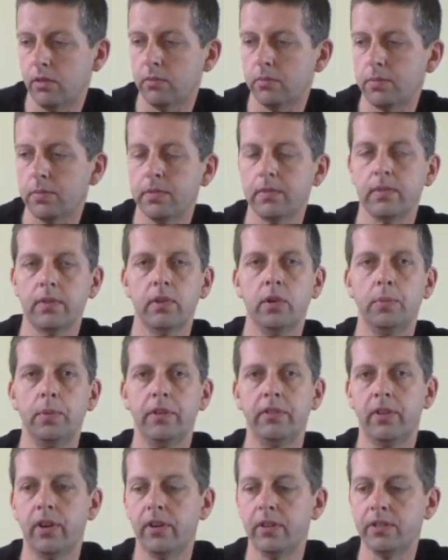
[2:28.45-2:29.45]
up
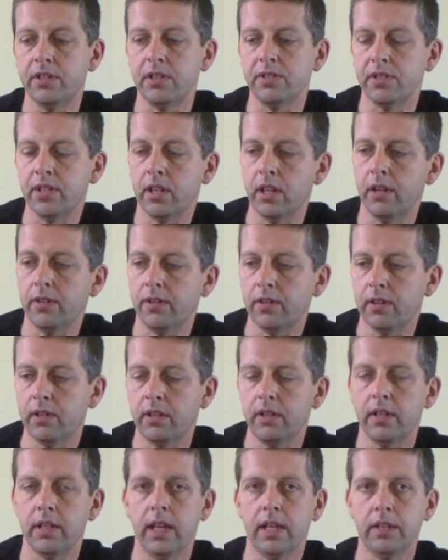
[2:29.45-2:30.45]
it rises. The cloth
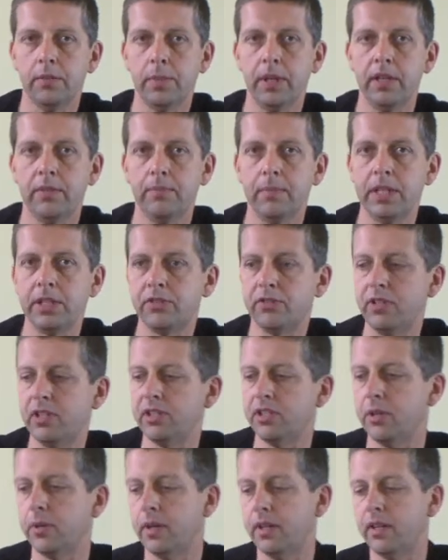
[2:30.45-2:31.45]
can add a bit of mystery
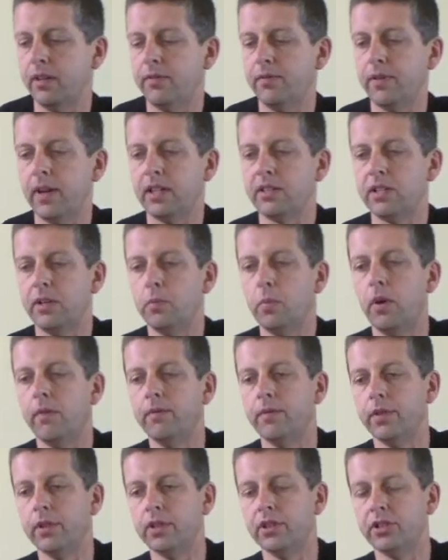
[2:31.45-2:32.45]
to it, and in fact in
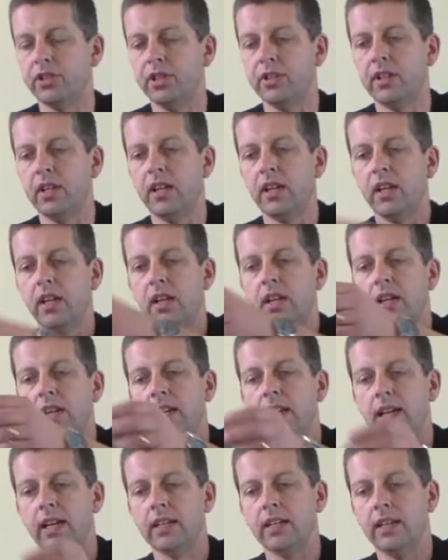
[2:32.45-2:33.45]
one version
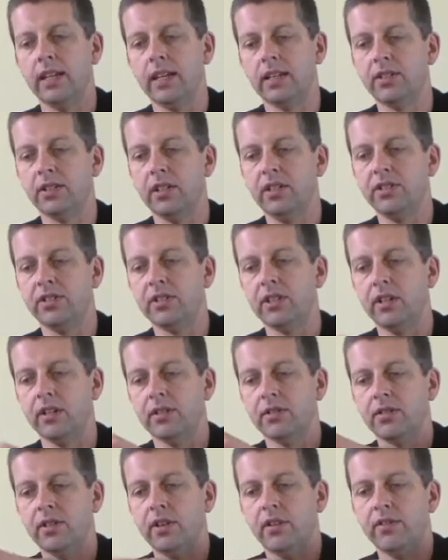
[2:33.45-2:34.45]
he actually
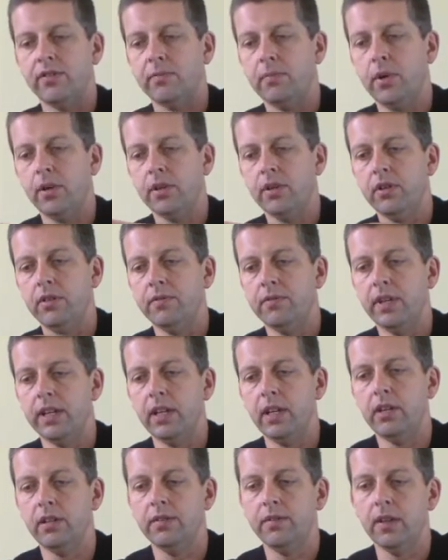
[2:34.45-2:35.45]
starts off by
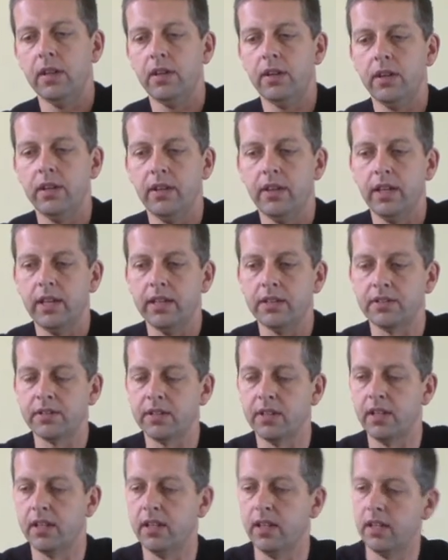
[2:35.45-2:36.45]
covering over like
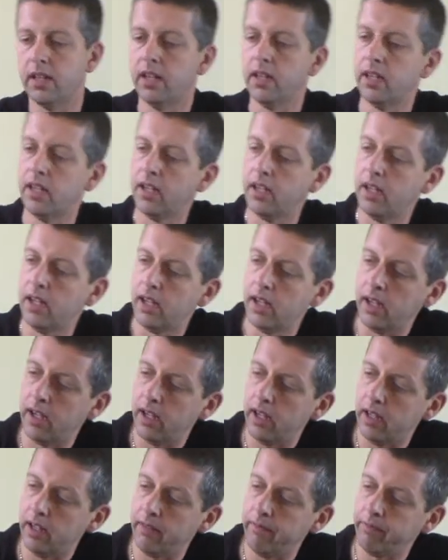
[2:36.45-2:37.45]
this,
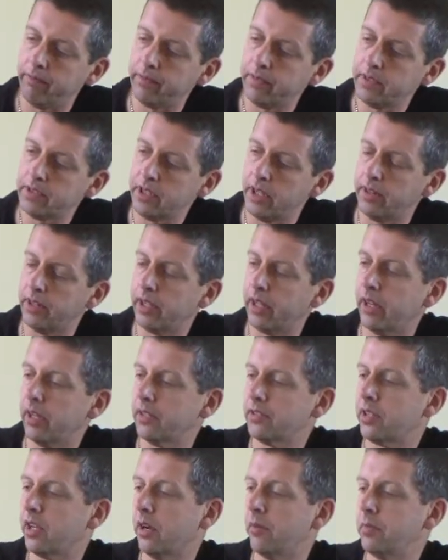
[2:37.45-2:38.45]
so the
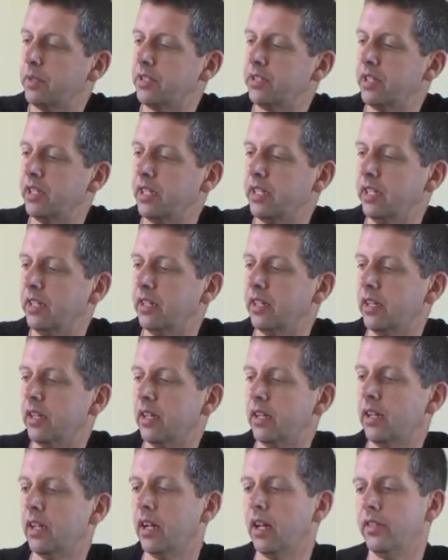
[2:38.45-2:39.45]
cards can't be seen,
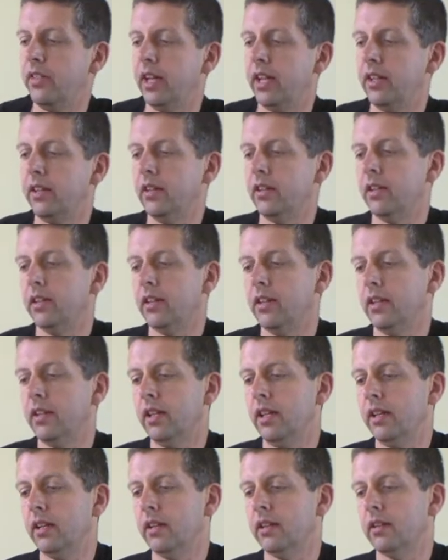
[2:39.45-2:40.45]
and then
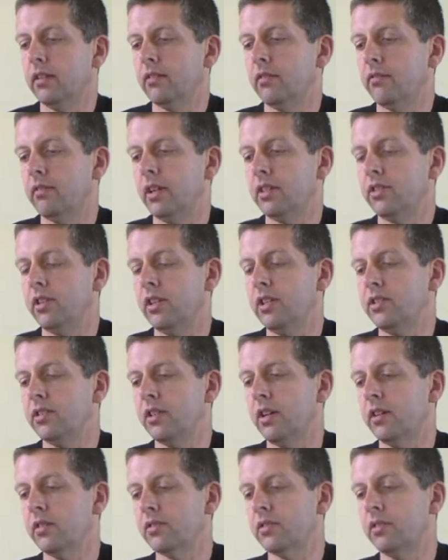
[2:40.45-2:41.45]
it gradually
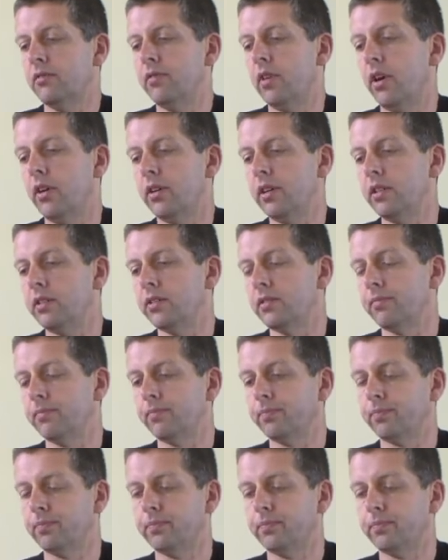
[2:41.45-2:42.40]
starts to rise,